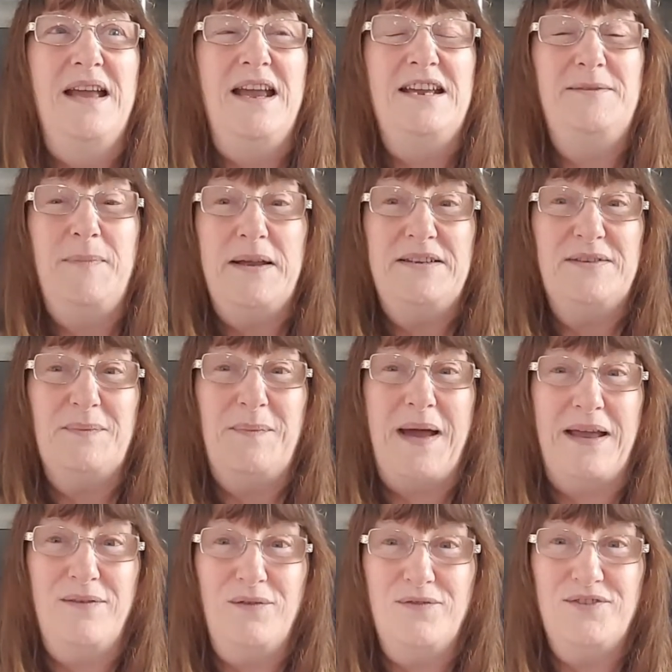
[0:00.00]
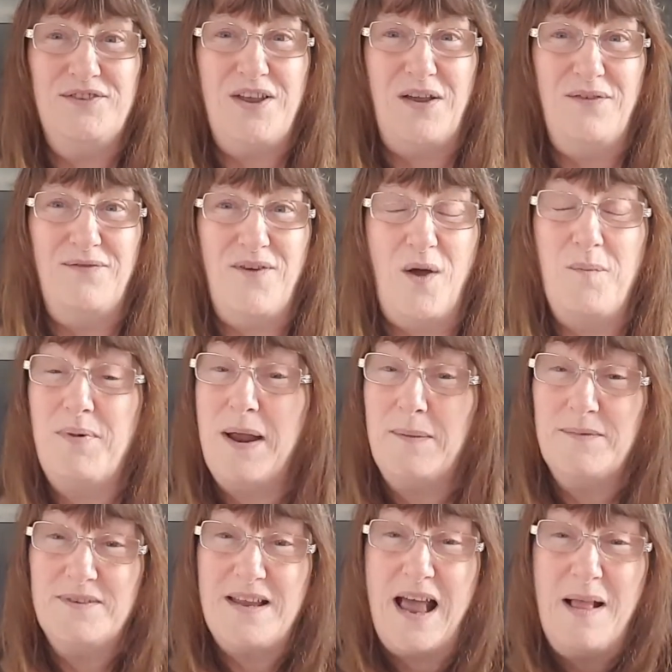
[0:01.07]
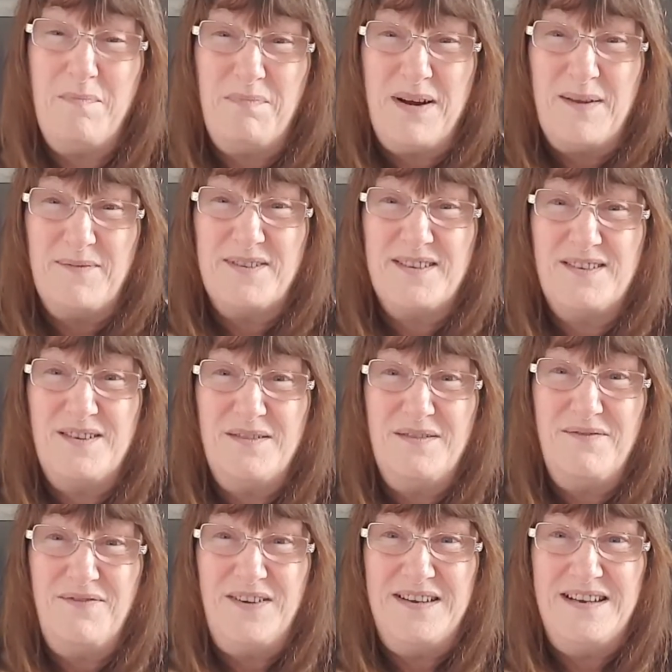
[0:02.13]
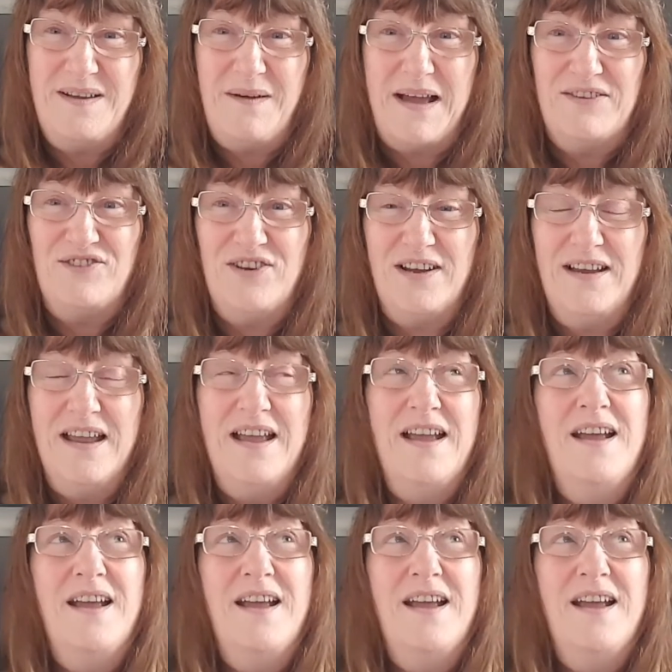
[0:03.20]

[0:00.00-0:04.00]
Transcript: He's made some panels so far. I'll perhaps do a video actually